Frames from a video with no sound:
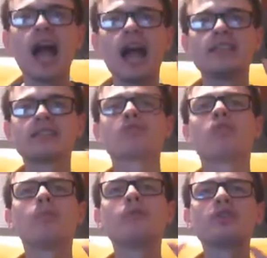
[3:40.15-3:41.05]
and this is
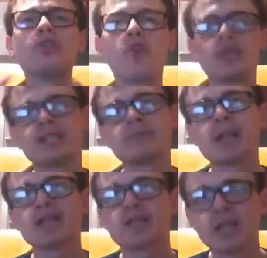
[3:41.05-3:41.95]
all purely
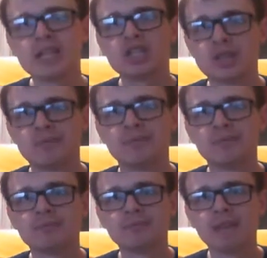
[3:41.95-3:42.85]
speculation.
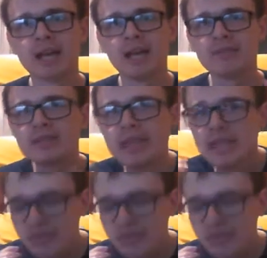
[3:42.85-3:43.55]
I have to say that for